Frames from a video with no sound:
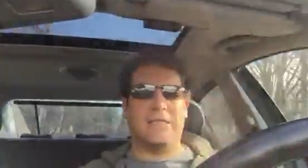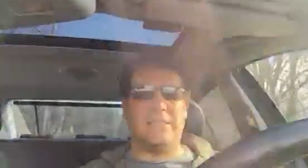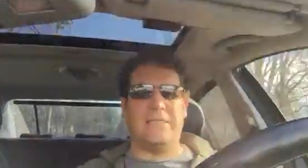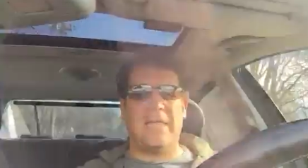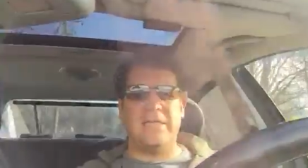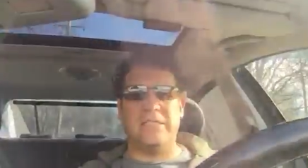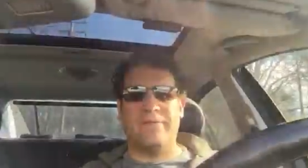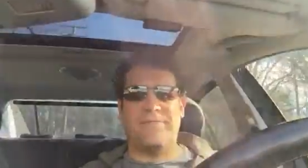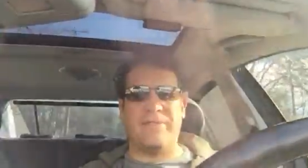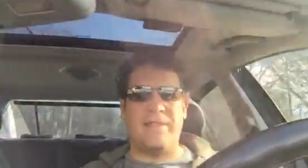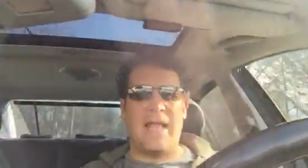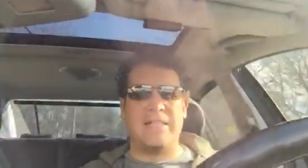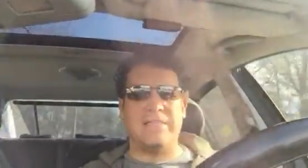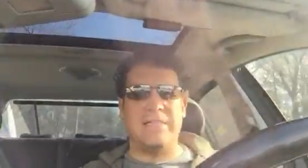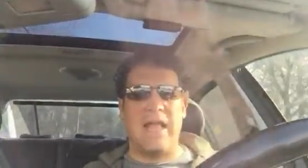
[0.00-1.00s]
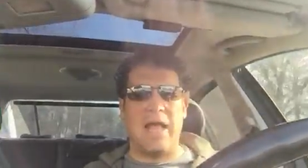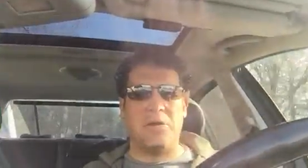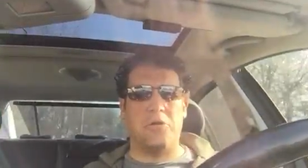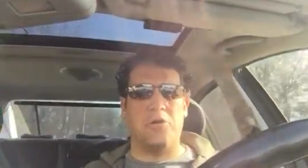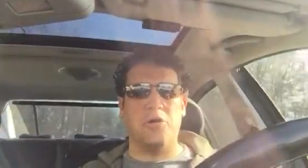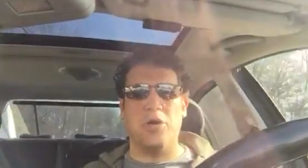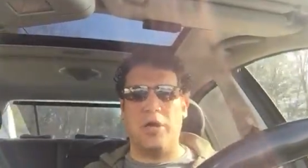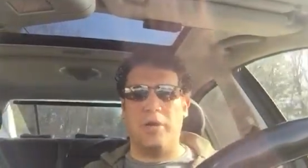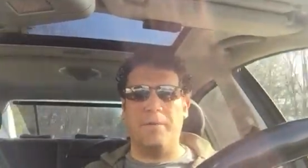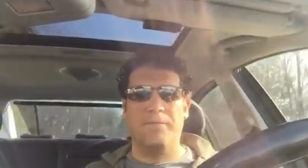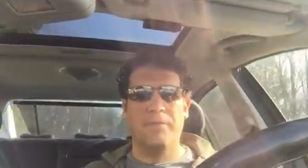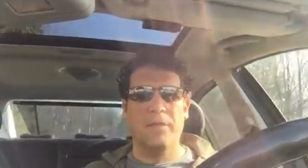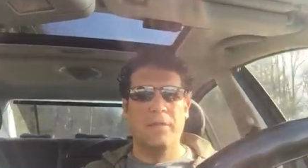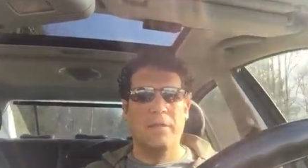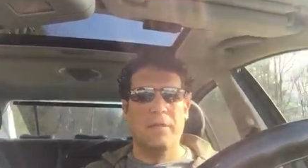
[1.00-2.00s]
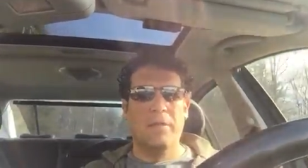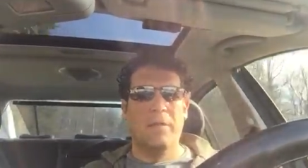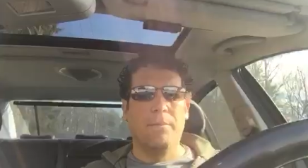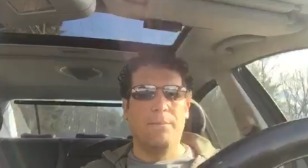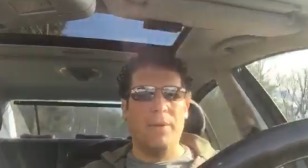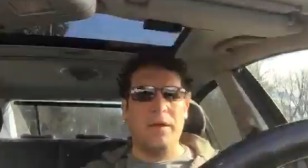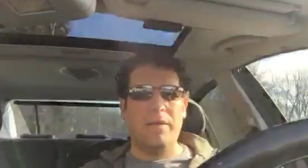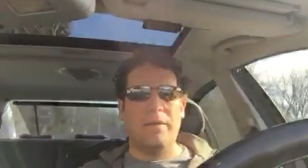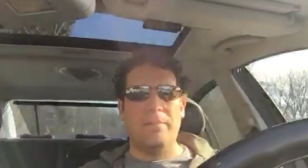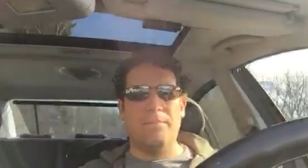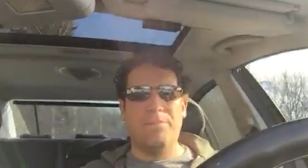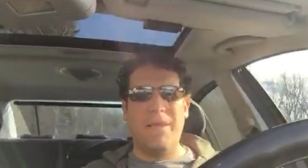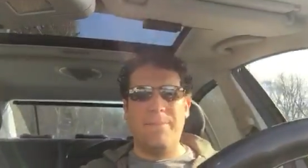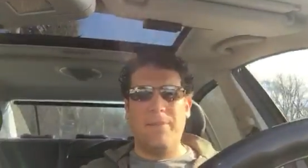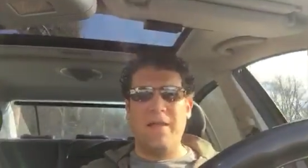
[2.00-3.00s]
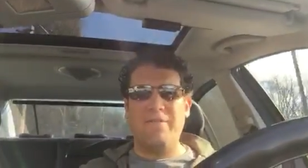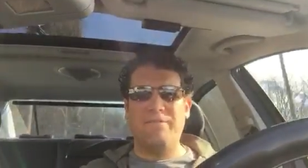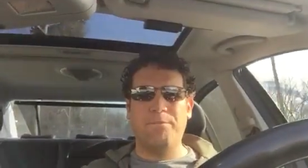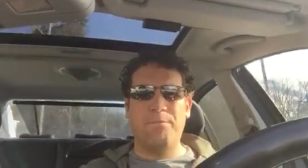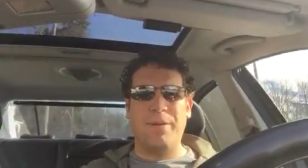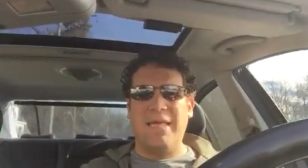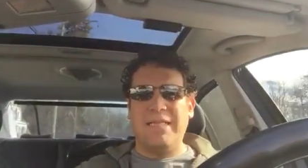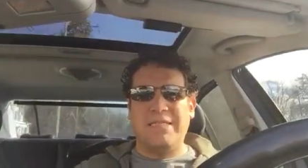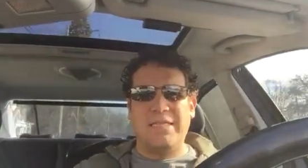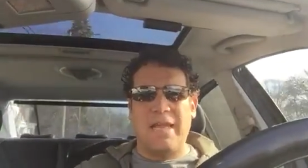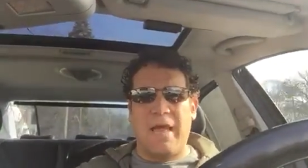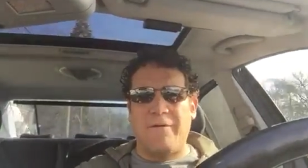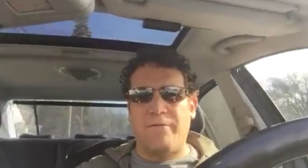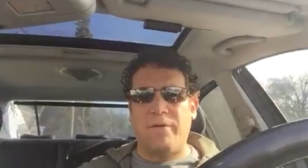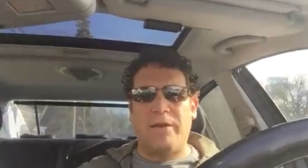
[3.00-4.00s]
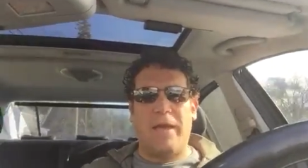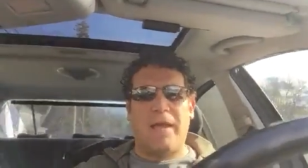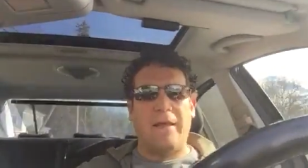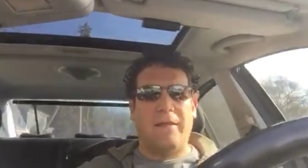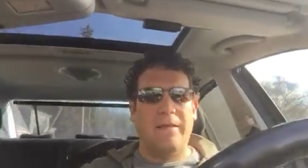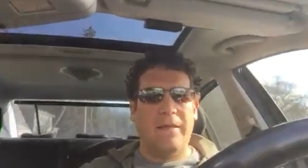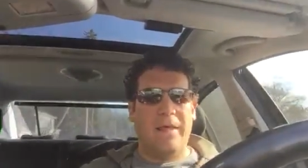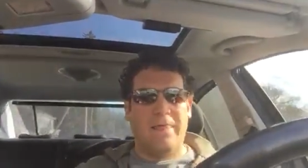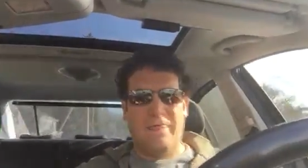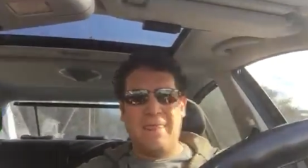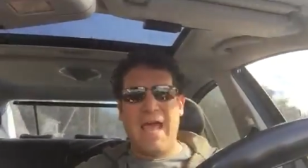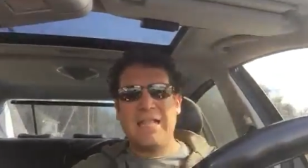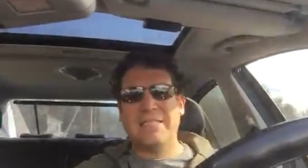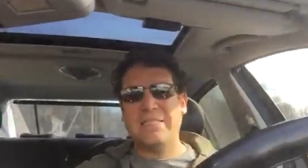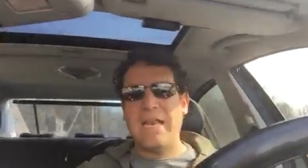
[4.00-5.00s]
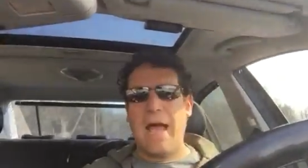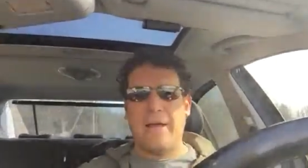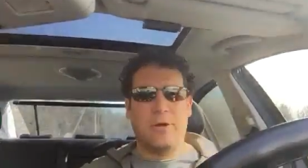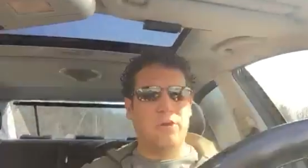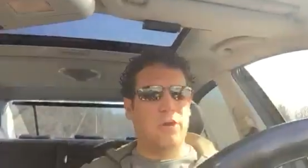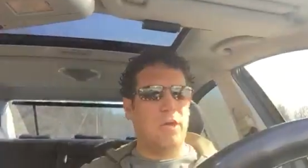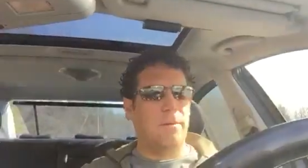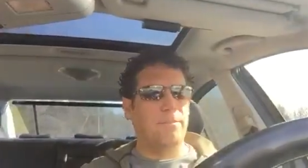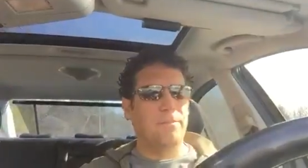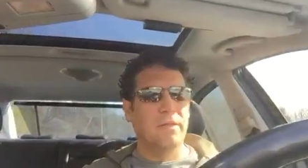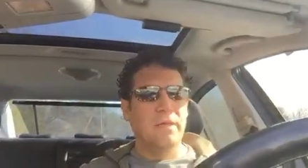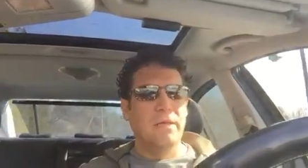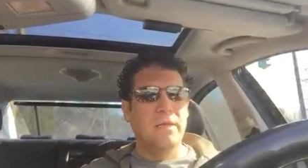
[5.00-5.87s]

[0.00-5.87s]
excessive and that's not good. But people have pizza every day and that's not good.